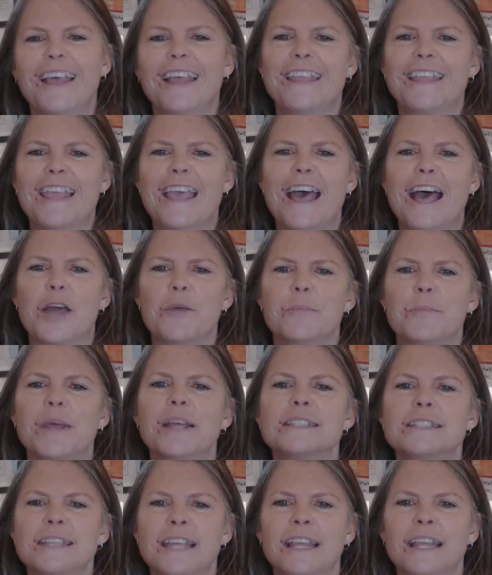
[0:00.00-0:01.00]
yeah, I
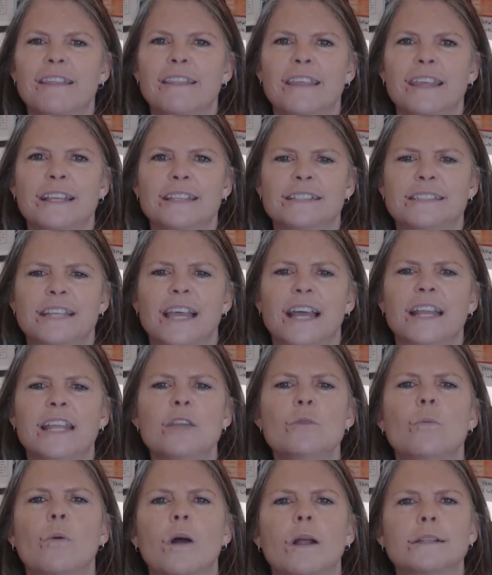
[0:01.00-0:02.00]
bet Satan thinks that. He
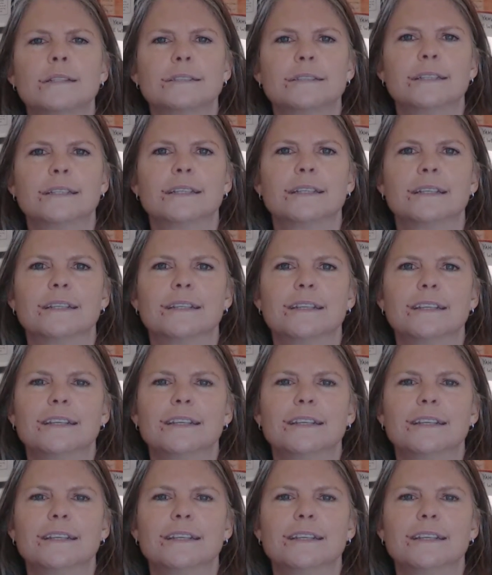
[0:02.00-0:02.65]
wants the